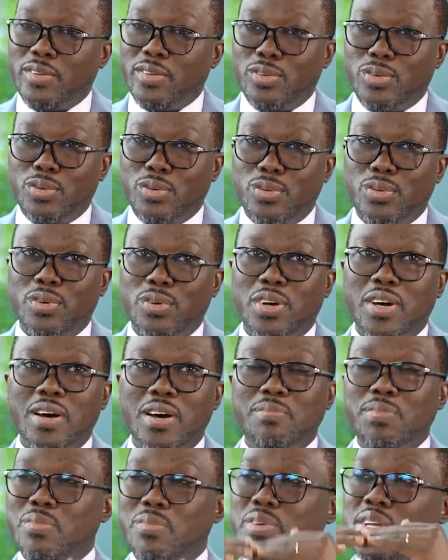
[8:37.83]
to
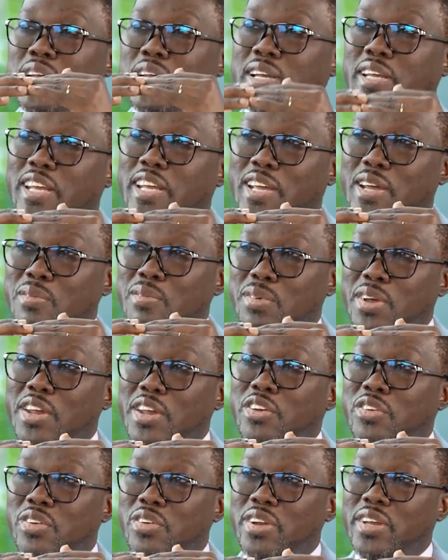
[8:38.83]
upper middle income
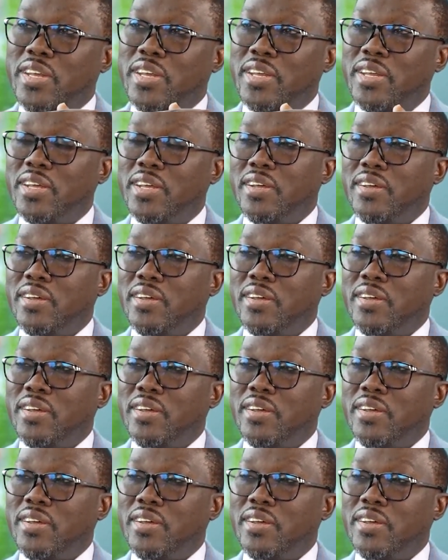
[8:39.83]
country